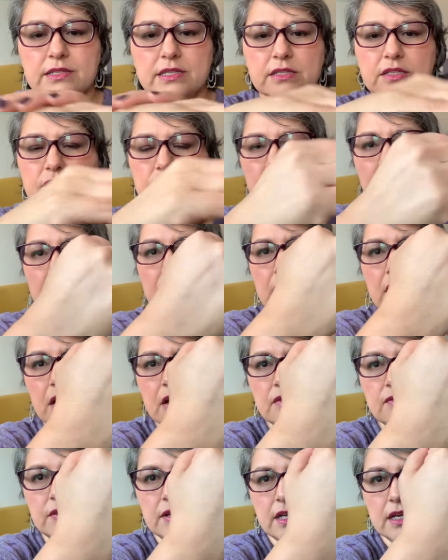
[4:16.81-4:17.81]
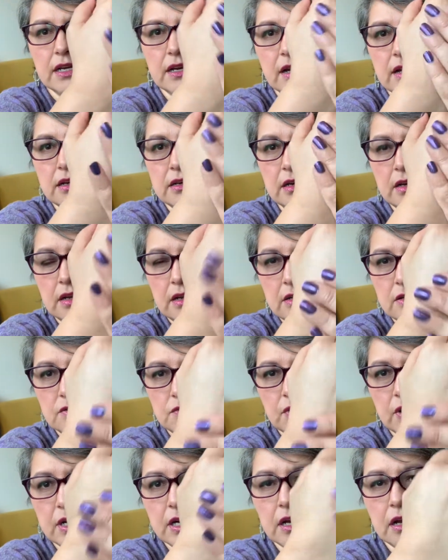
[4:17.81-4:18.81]
it's drying off and it got
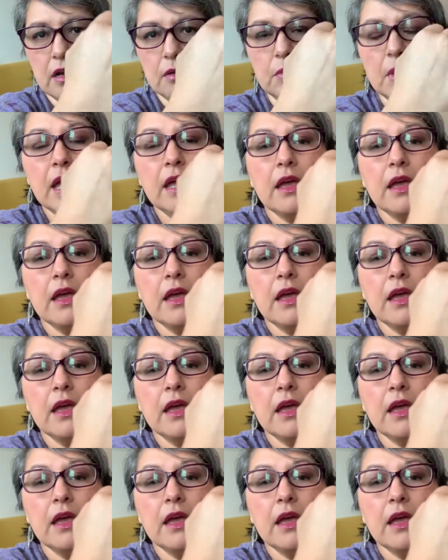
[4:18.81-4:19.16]
drunk up.